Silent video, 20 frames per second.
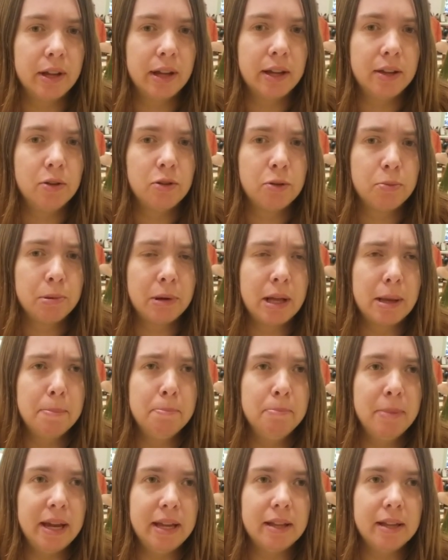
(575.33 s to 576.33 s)
Yep. It was pretty
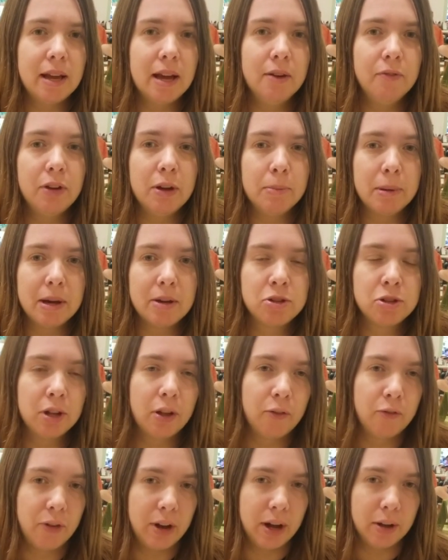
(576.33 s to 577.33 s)
meat heavy, but I
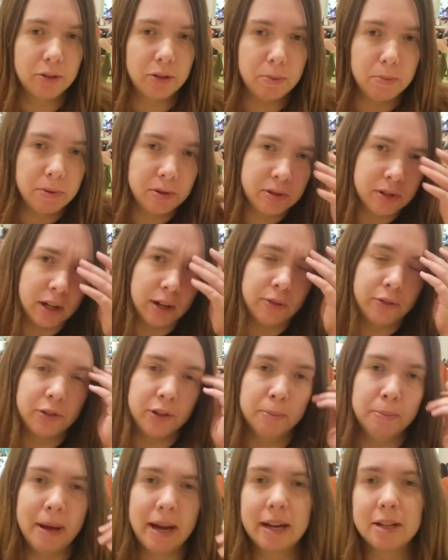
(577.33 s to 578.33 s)
still found some stuff.
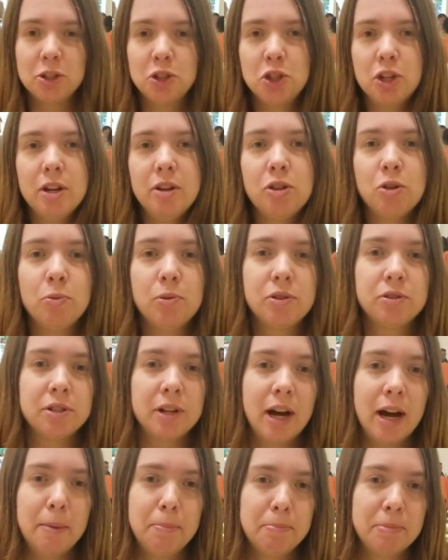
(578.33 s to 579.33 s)
Their mac and cheese was
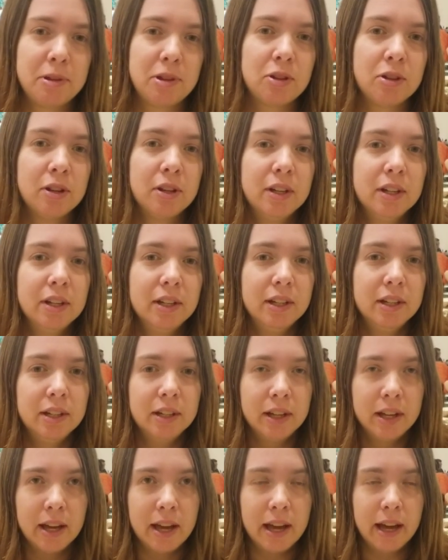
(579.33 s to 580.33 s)
topped. So yep.
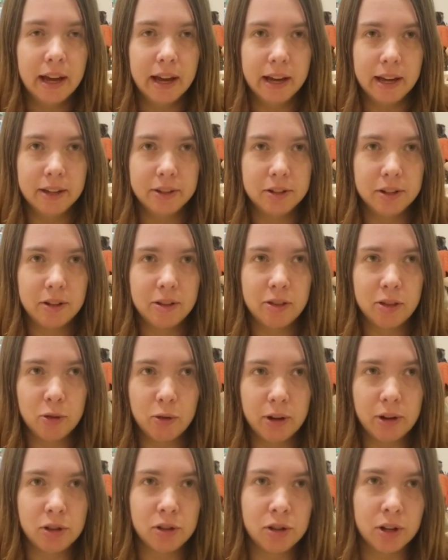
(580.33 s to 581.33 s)
Had
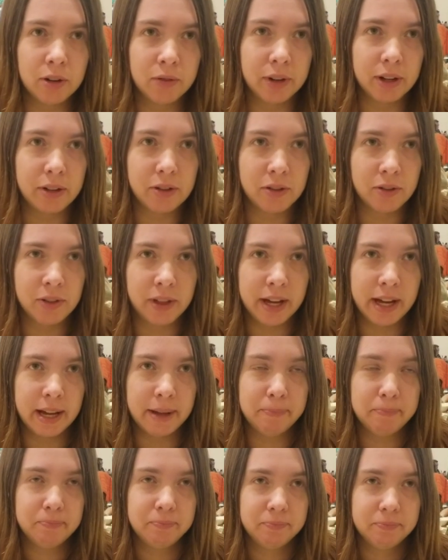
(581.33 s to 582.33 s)
three servings of
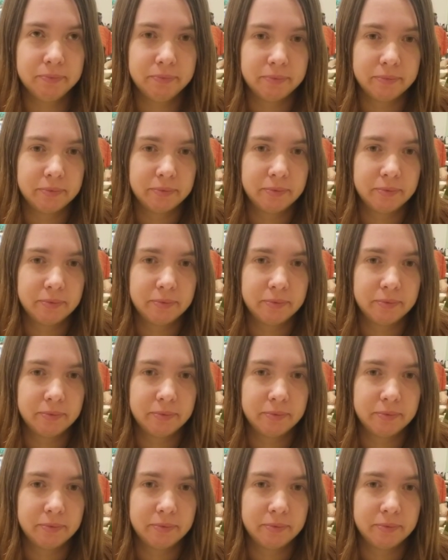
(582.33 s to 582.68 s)
that. Yep.